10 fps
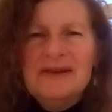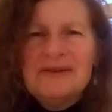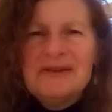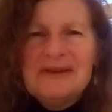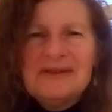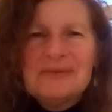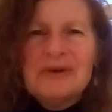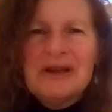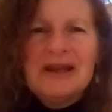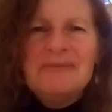So this is
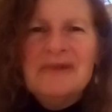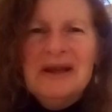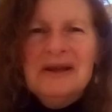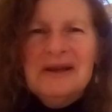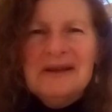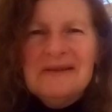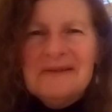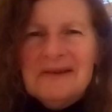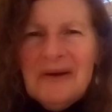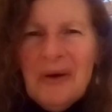what I'm
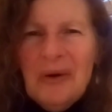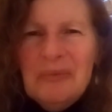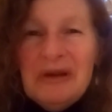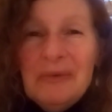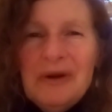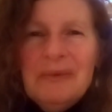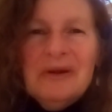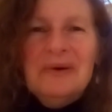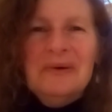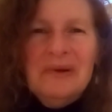hoping we
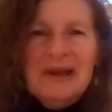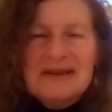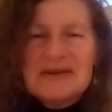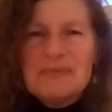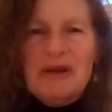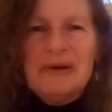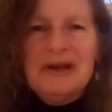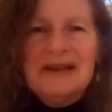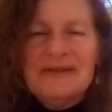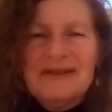will all
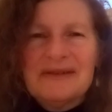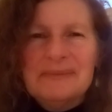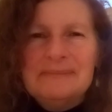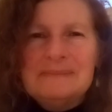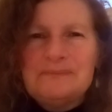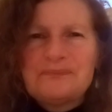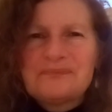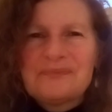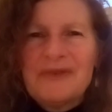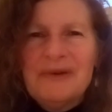experience,
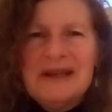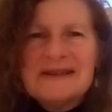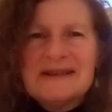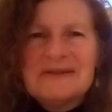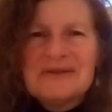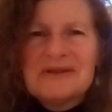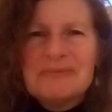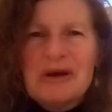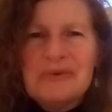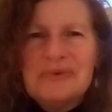right down to the
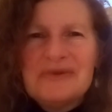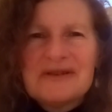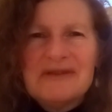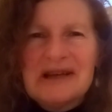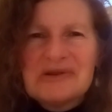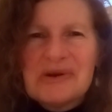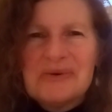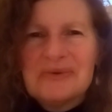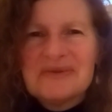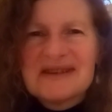bones of our
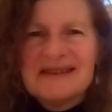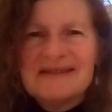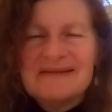toes.